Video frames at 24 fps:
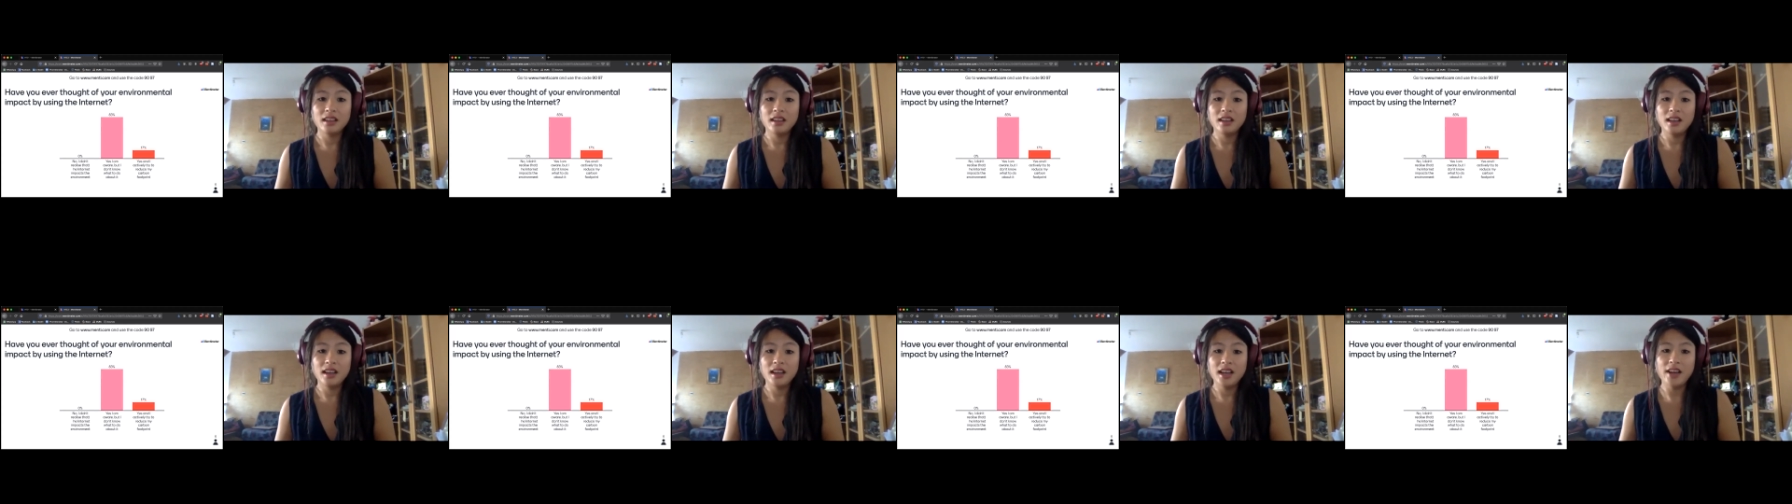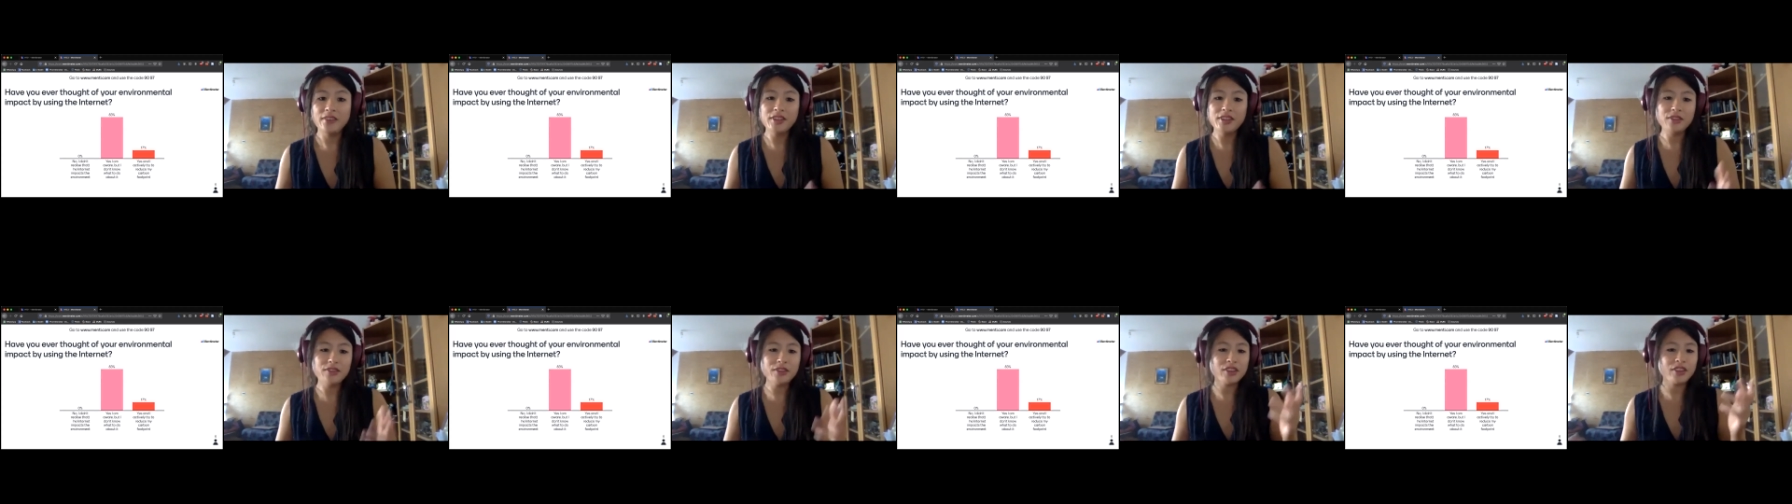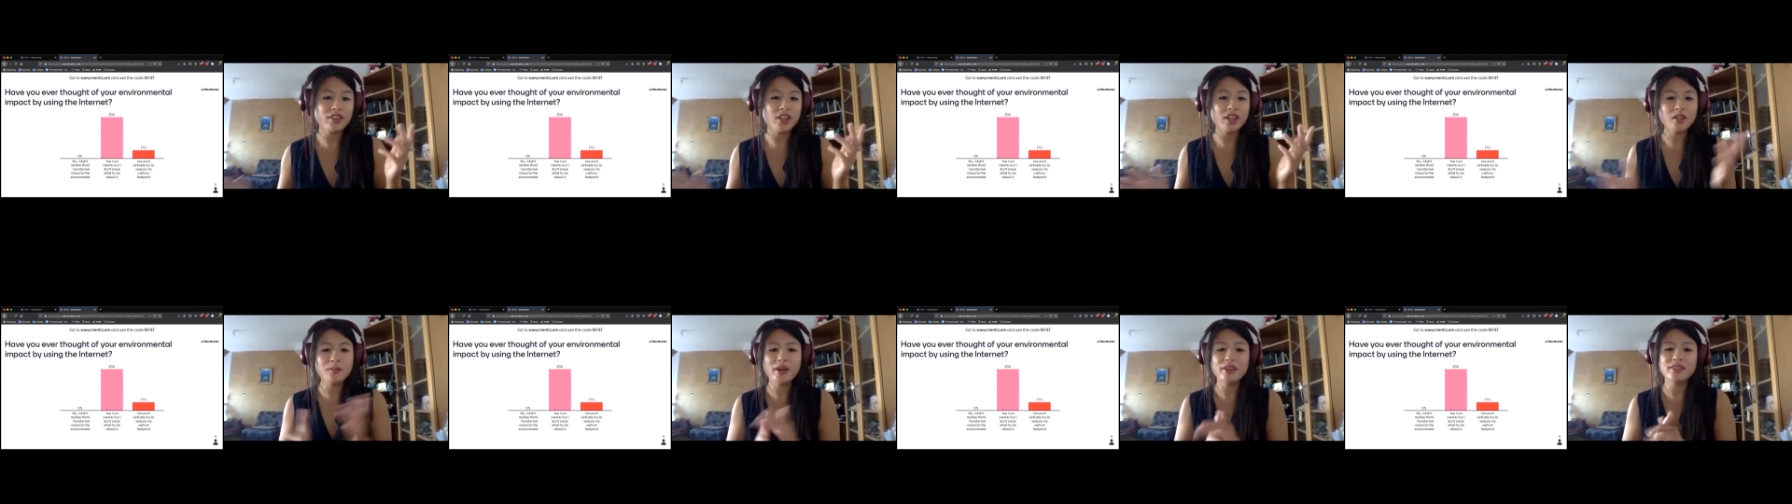Have you ever
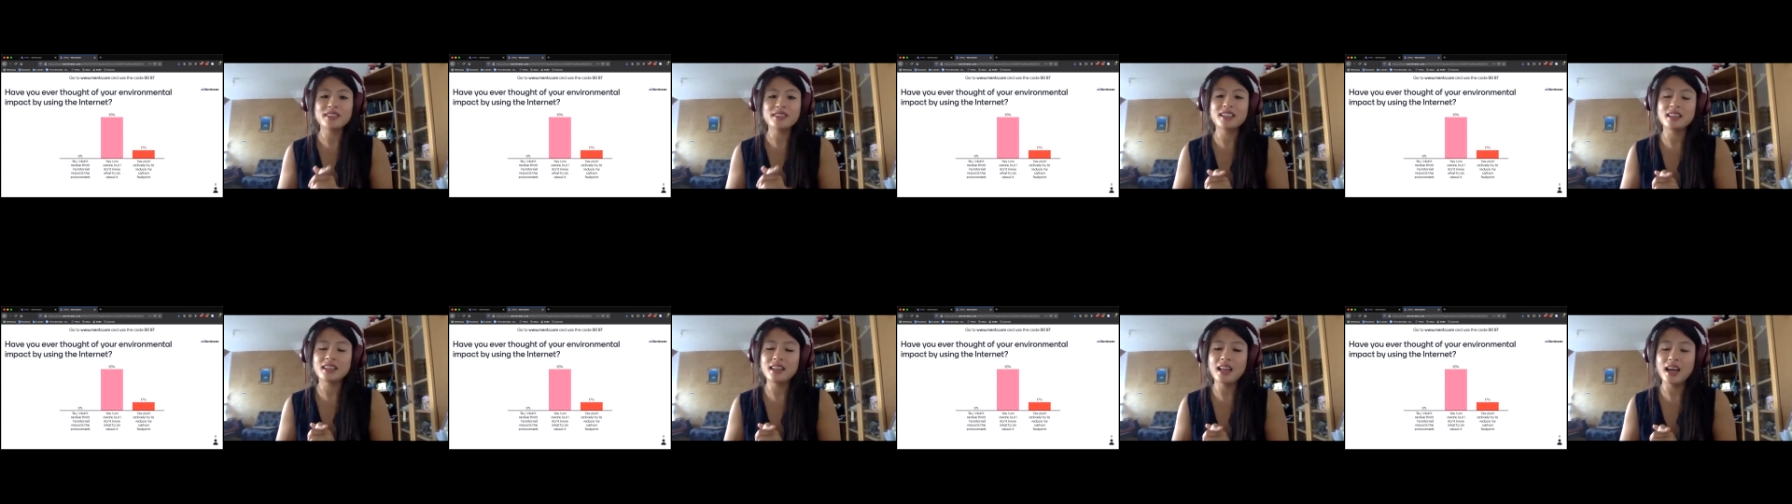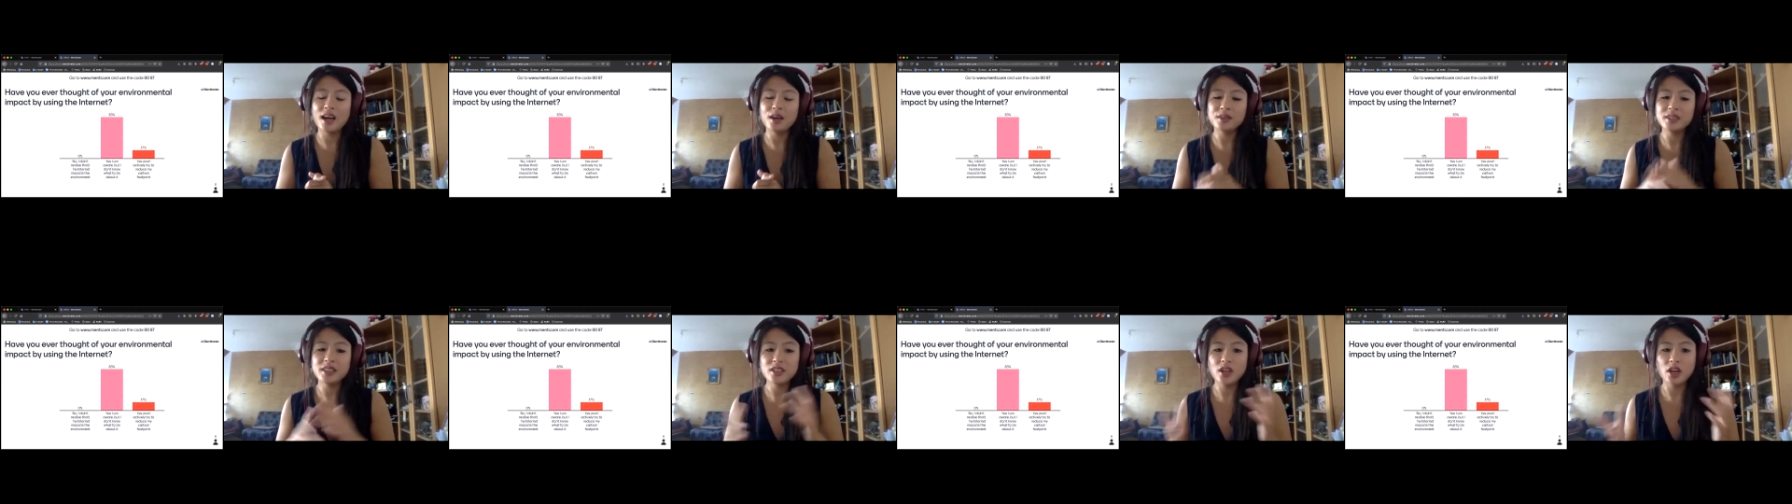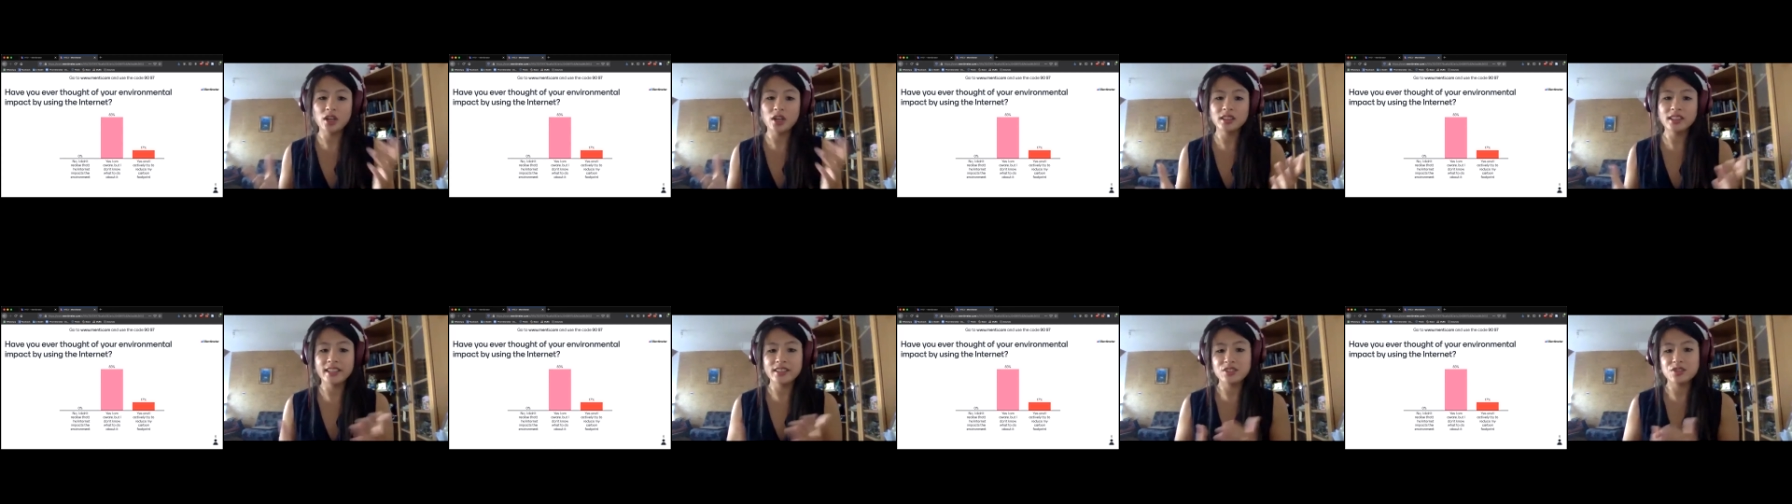thought about the cloud and
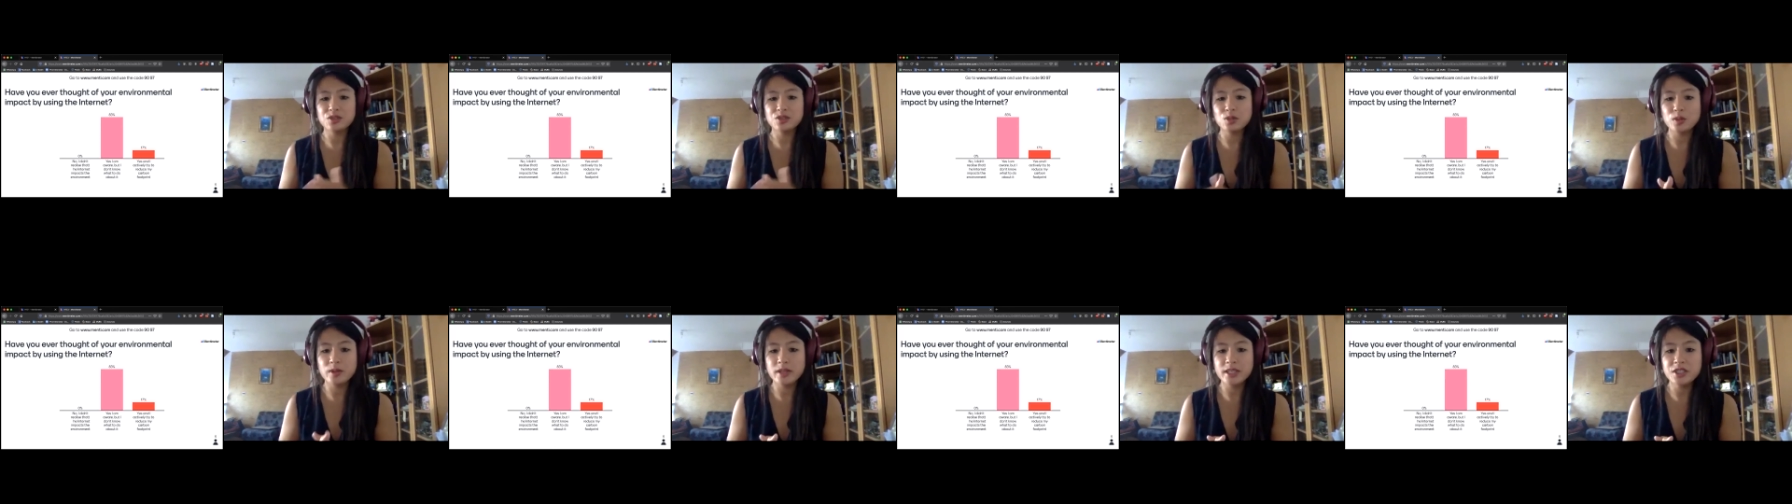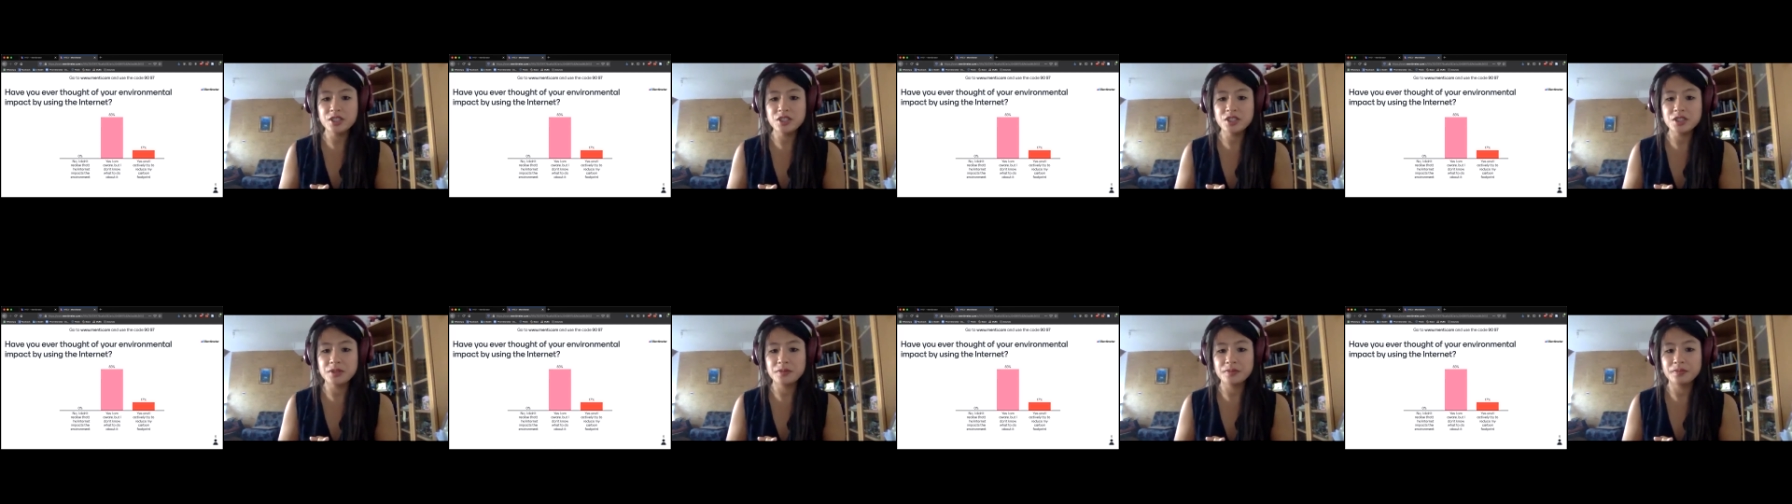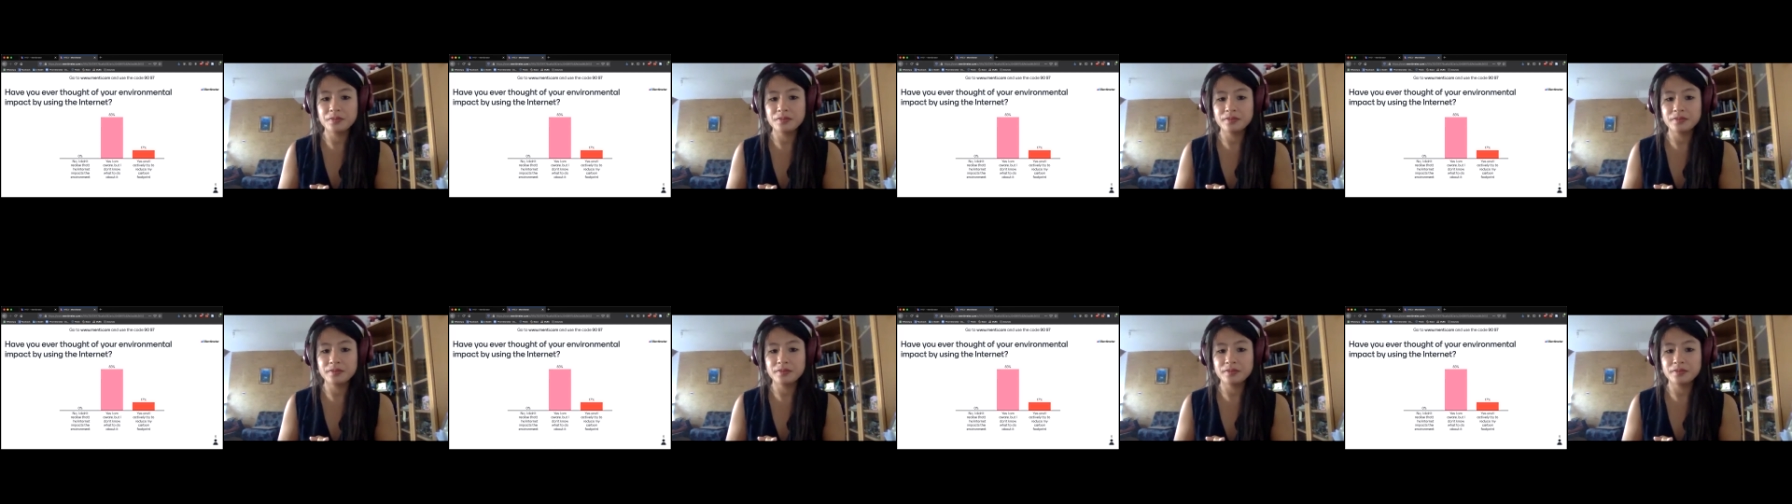online storage?